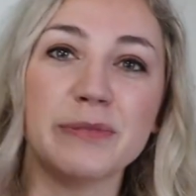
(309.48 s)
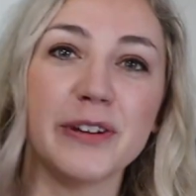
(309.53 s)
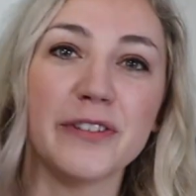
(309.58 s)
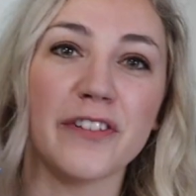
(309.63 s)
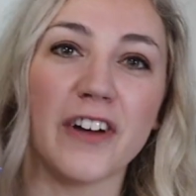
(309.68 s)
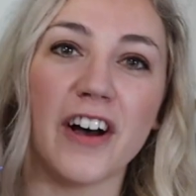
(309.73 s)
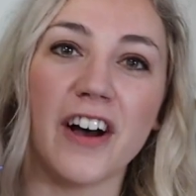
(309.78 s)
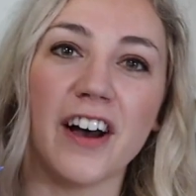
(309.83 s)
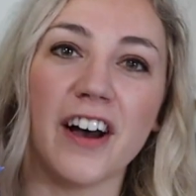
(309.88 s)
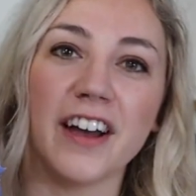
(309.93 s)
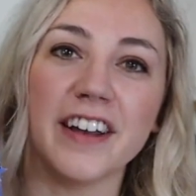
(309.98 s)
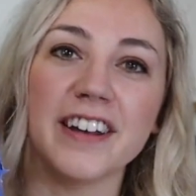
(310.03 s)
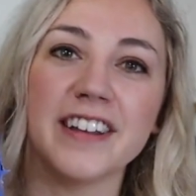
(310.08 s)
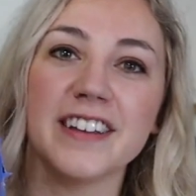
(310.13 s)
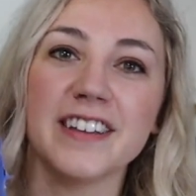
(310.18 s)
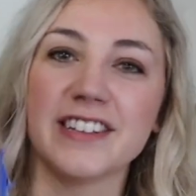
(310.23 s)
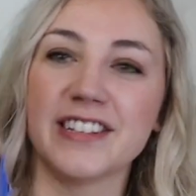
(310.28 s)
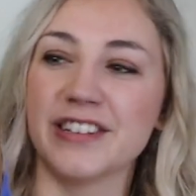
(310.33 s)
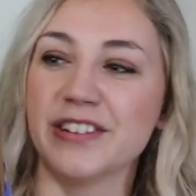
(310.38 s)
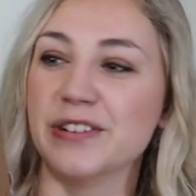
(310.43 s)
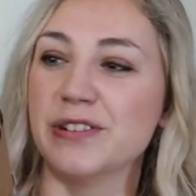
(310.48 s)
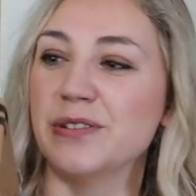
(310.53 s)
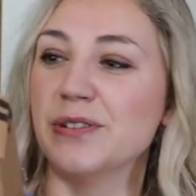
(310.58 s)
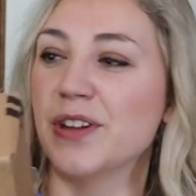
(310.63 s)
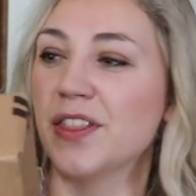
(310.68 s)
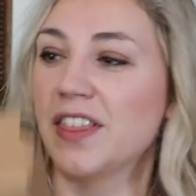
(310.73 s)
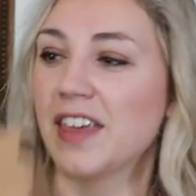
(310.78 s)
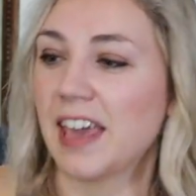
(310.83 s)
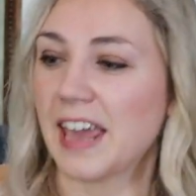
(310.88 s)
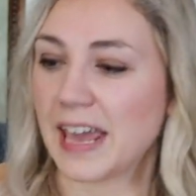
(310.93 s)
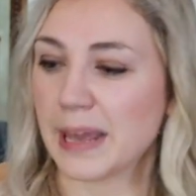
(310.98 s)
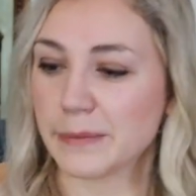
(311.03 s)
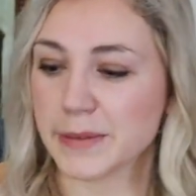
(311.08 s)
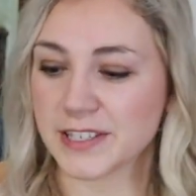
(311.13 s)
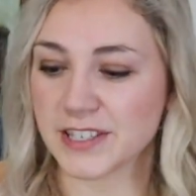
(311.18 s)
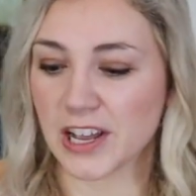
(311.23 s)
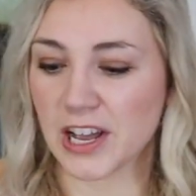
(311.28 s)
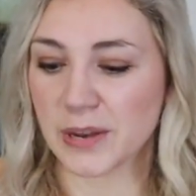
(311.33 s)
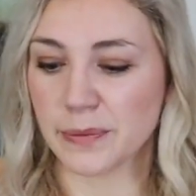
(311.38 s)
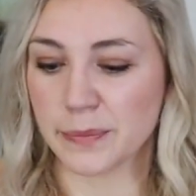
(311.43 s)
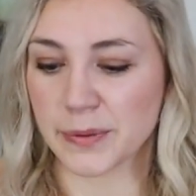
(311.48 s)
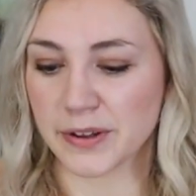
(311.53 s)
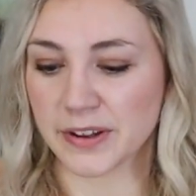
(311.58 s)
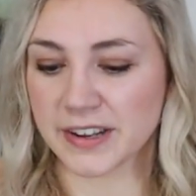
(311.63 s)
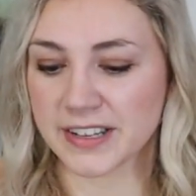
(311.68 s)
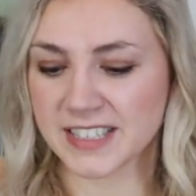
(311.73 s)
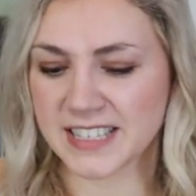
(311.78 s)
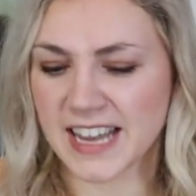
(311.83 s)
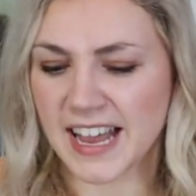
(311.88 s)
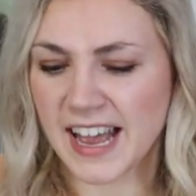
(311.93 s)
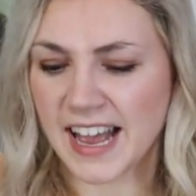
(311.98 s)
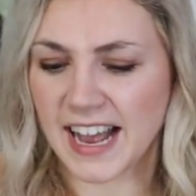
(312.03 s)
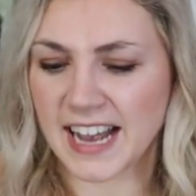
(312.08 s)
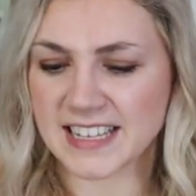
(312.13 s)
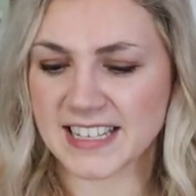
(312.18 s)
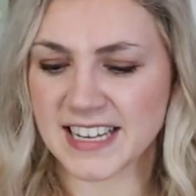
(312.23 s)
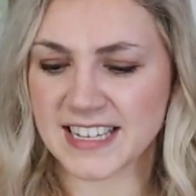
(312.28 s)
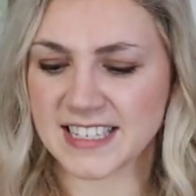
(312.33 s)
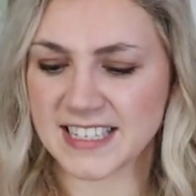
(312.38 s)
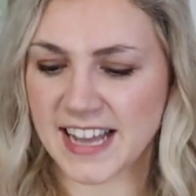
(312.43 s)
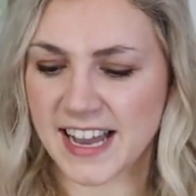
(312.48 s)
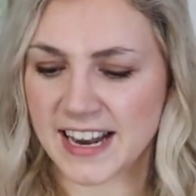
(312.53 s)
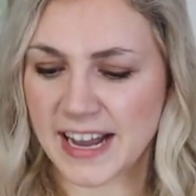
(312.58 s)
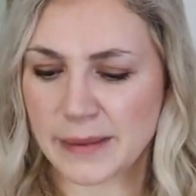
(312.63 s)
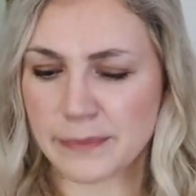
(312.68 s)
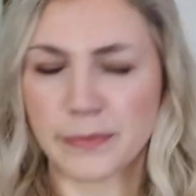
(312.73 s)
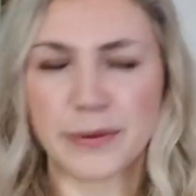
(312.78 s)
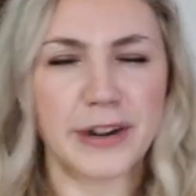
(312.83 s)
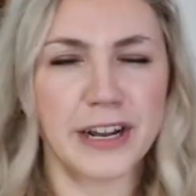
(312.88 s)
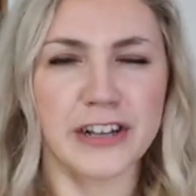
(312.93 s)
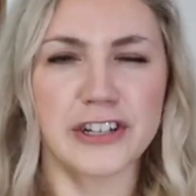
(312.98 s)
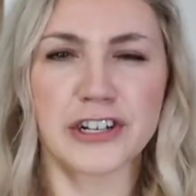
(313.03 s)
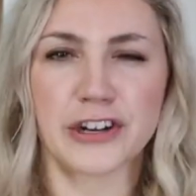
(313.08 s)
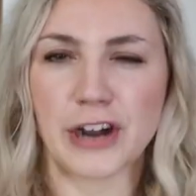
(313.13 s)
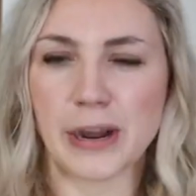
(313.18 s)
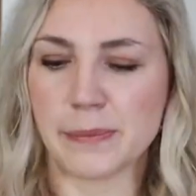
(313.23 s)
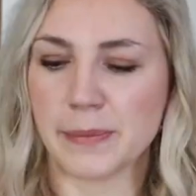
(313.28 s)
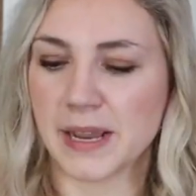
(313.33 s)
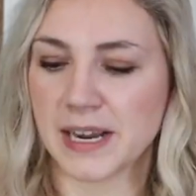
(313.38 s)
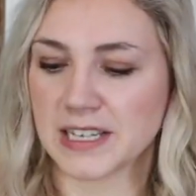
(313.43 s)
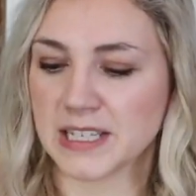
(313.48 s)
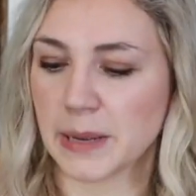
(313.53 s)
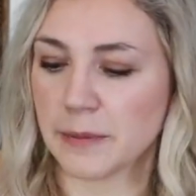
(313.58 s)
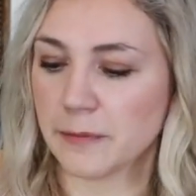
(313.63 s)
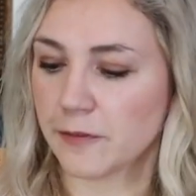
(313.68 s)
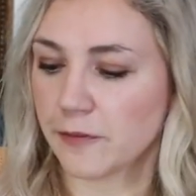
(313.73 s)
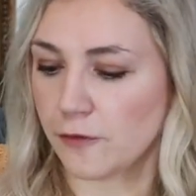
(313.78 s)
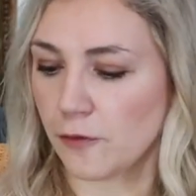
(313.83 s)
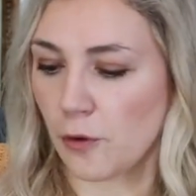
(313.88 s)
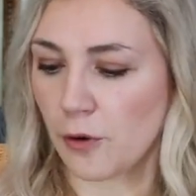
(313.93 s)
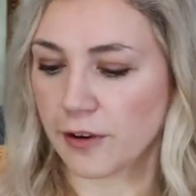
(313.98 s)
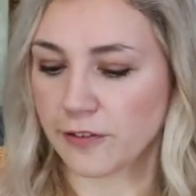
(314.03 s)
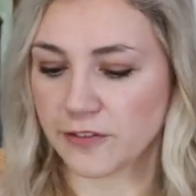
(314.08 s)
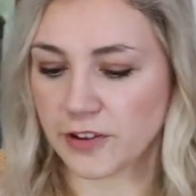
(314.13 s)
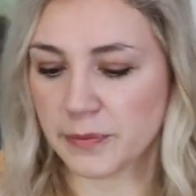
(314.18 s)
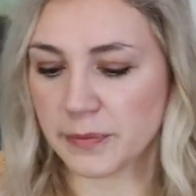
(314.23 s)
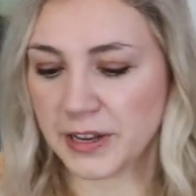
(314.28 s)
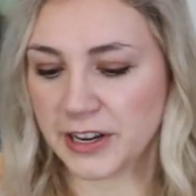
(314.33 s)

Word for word: move on to the Amazon books. As I said, I'm pretty sure I picked up four from